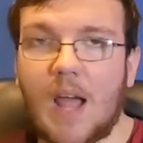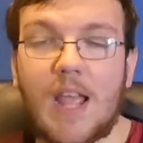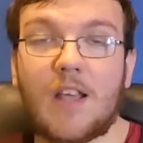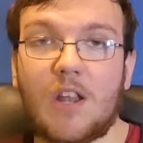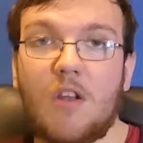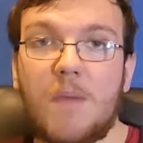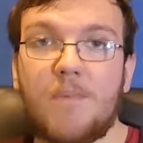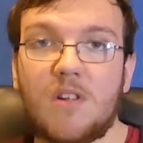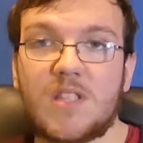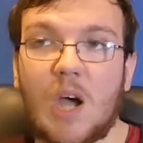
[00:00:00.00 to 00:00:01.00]
I can only
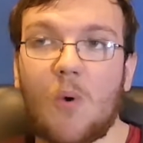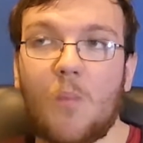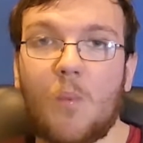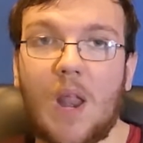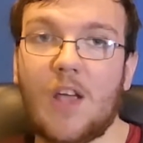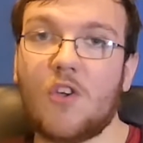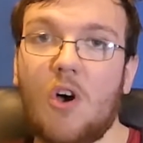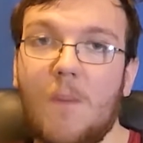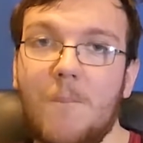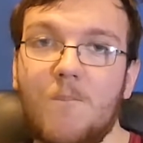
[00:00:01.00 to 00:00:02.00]
put out what I
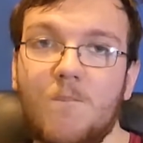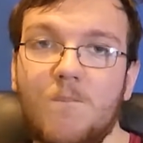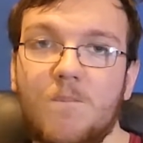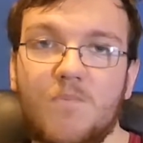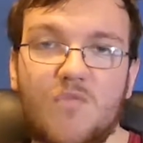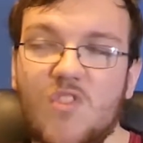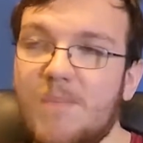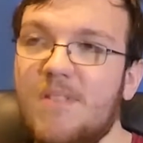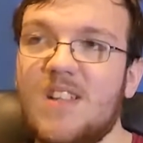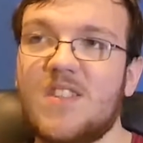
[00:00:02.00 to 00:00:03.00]
got,
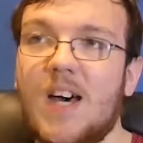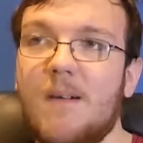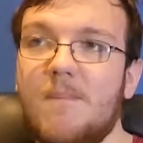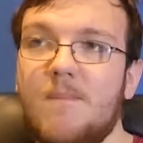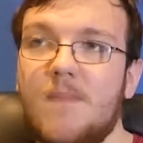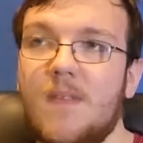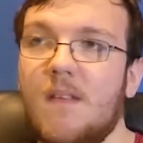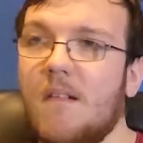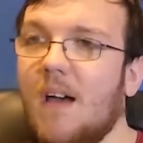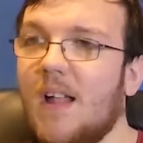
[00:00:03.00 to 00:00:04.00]
simple as that.
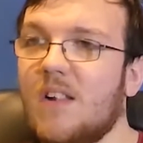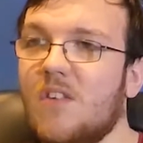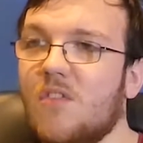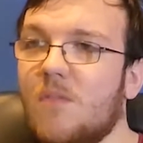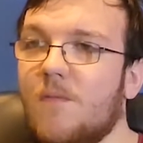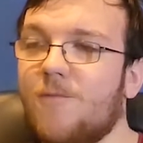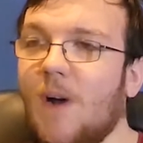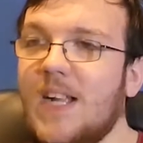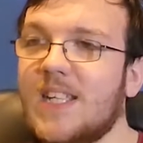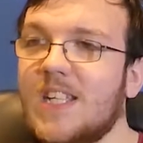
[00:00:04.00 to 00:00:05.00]
And
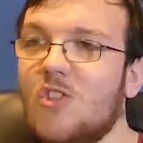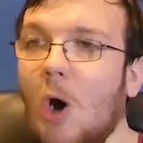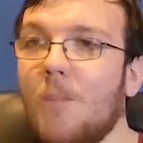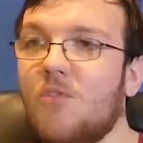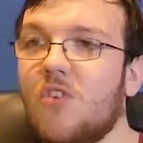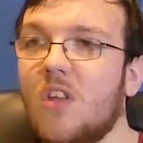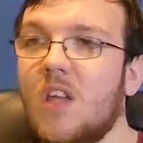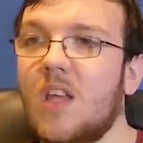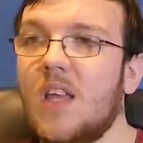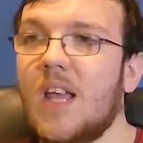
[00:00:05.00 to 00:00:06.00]
finding jobs
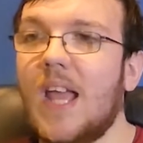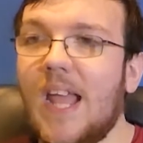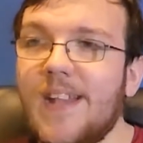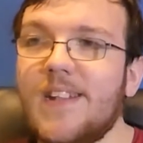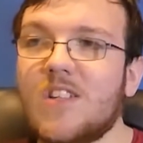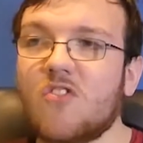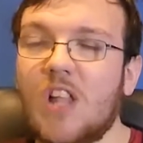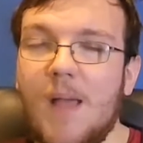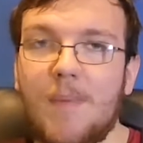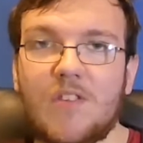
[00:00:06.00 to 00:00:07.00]
in this
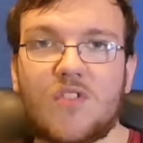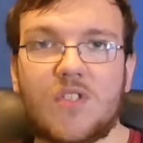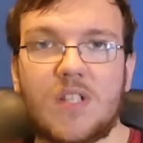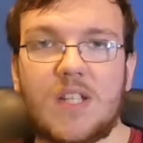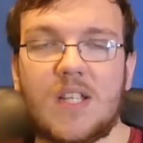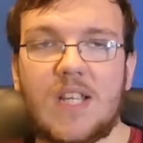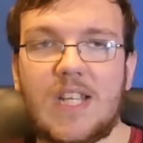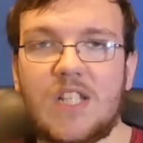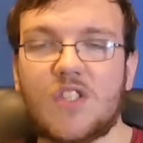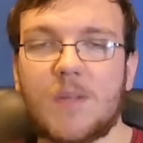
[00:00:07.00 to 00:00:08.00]
climate
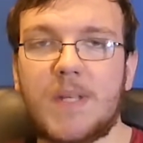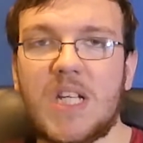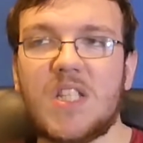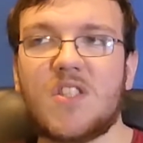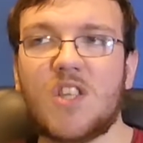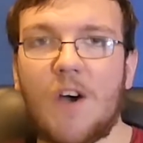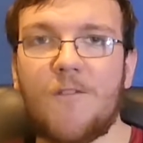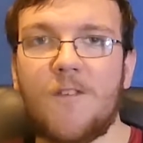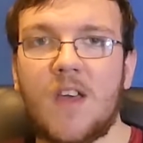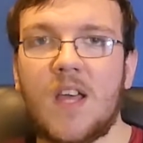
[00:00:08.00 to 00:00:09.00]
is going to be as
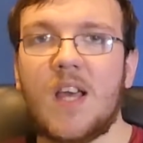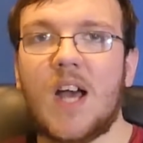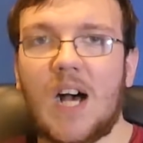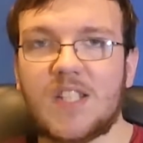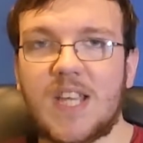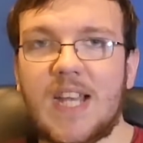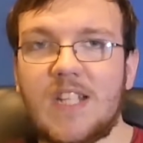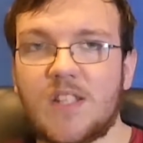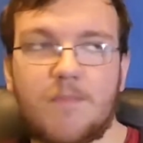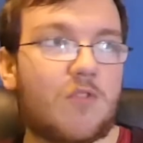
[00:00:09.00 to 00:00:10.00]
tough as it
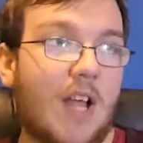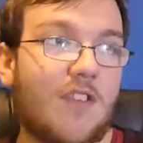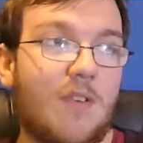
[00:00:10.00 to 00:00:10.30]
is. I've tried